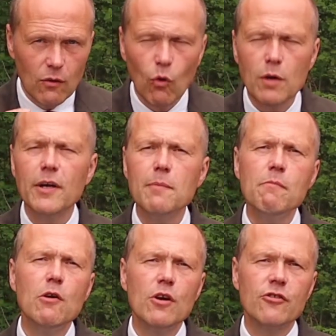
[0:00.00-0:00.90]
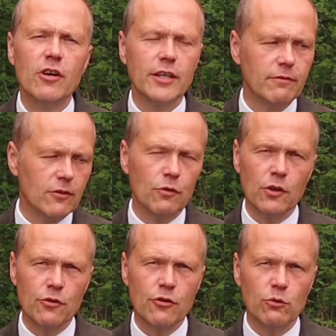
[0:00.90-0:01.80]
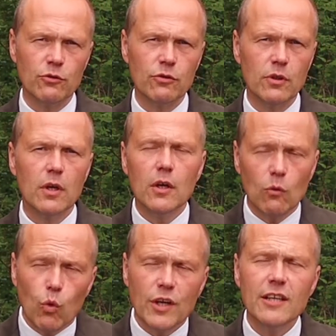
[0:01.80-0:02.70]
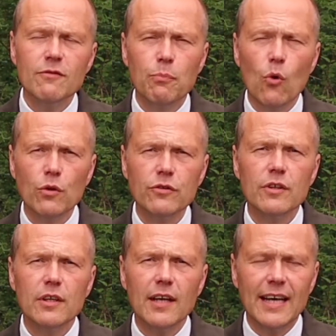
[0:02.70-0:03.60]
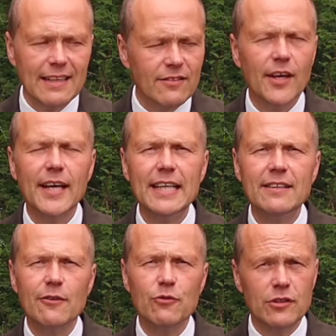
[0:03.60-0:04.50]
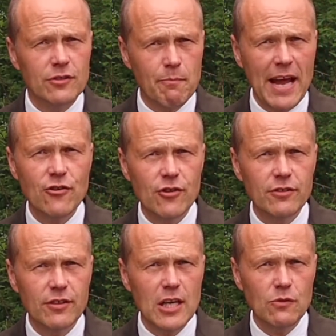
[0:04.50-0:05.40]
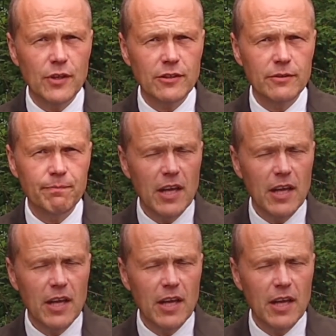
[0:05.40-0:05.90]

what about a mirror shine on those shoes? Would it have brought an entirely different dimension to the outfit.